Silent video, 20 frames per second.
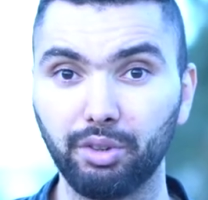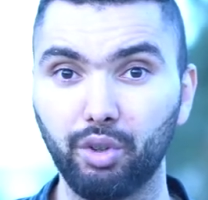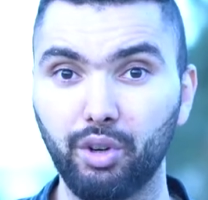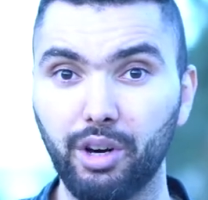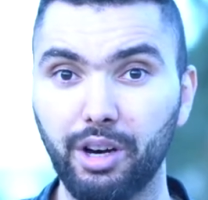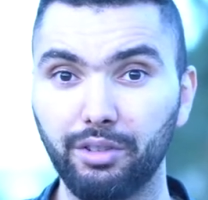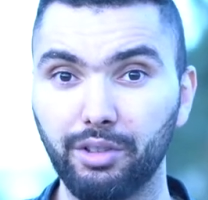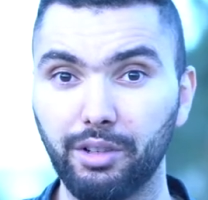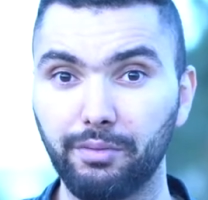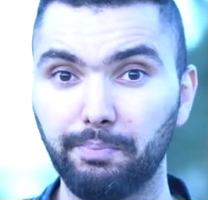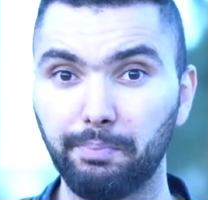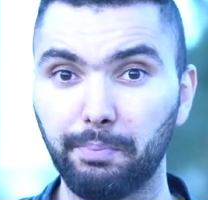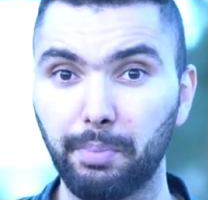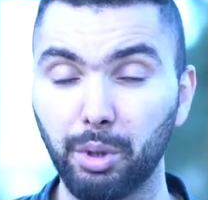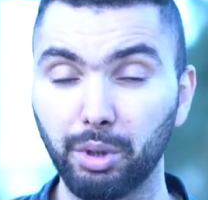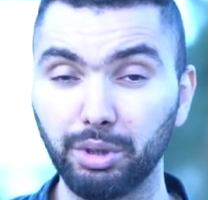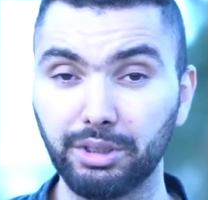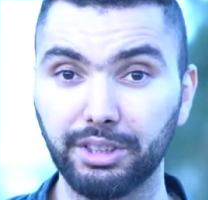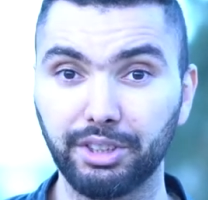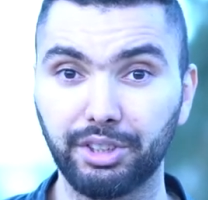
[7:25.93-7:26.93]
who have a
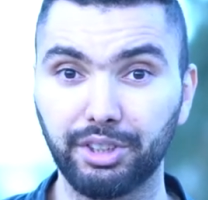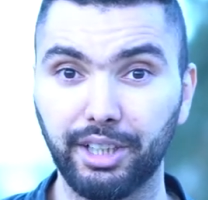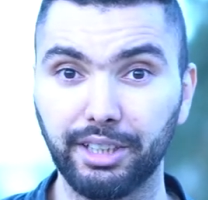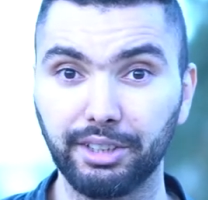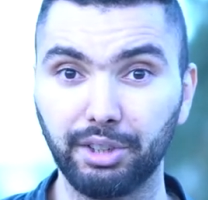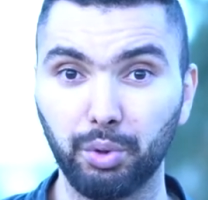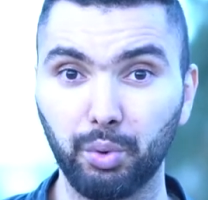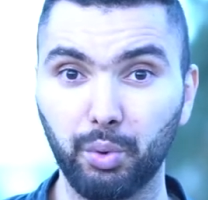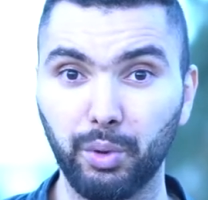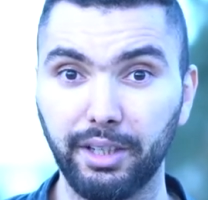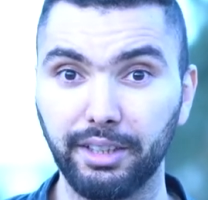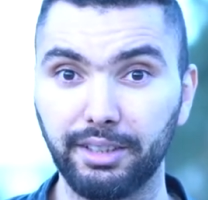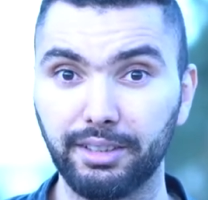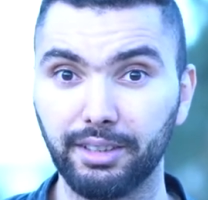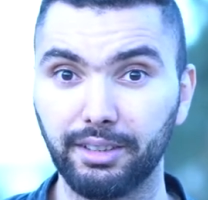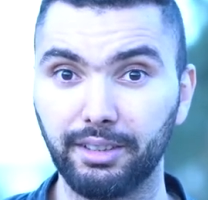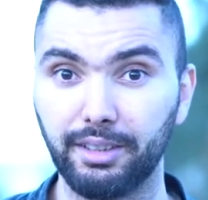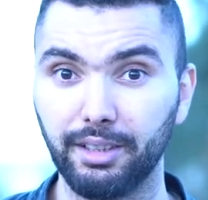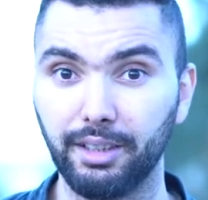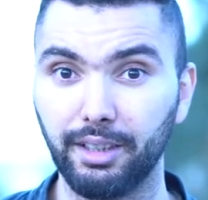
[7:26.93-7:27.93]

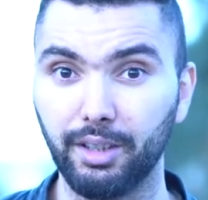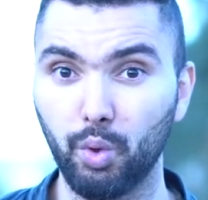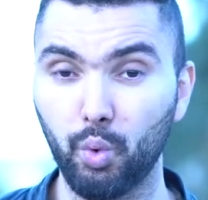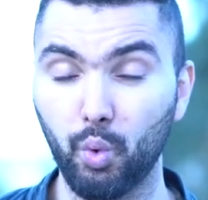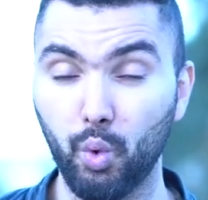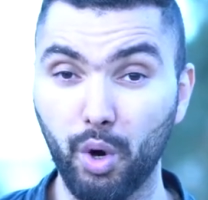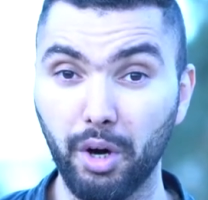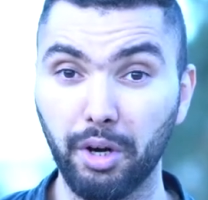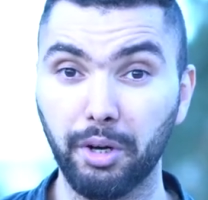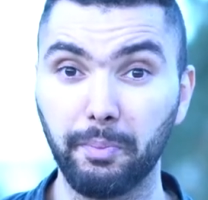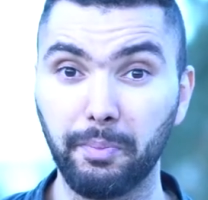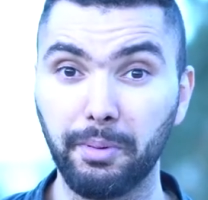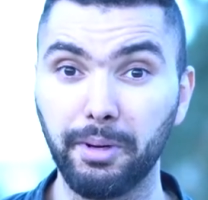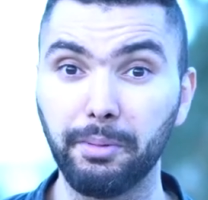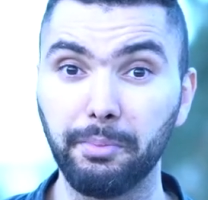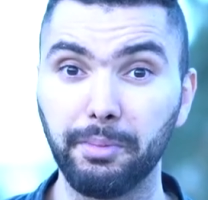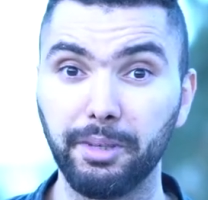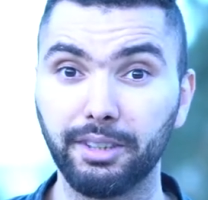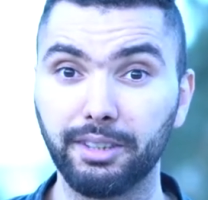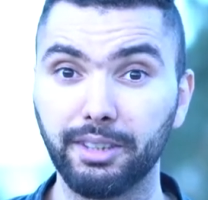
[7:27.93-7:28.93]
post-graduated work
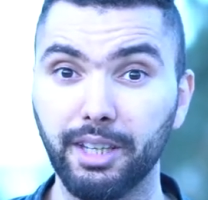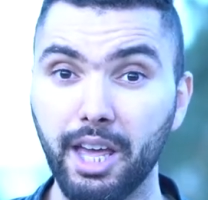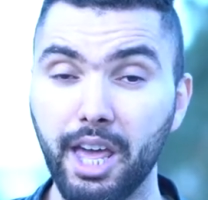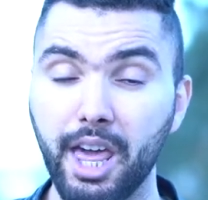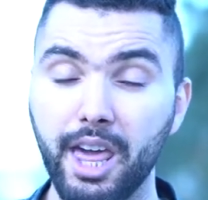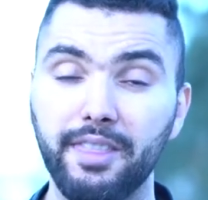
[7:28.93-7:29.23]
permit,